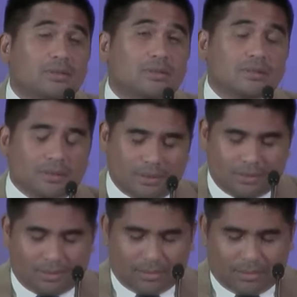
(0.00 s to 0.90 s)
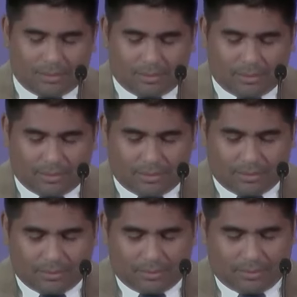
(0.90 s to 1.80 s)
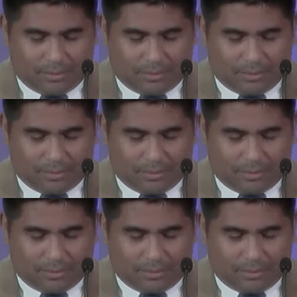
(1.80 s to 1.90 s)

Nobody speaks.